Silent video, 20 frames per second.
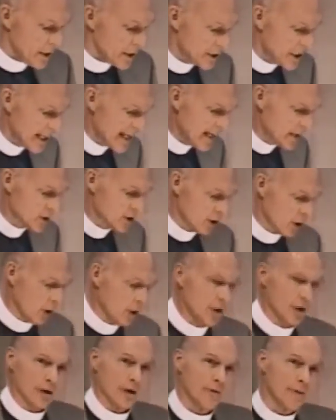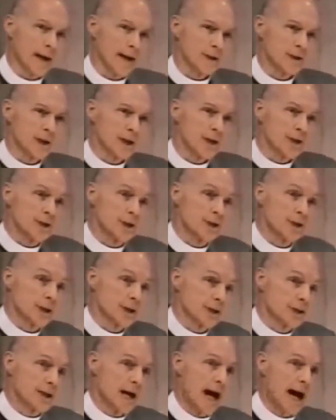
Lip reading: She has learned that Jesus is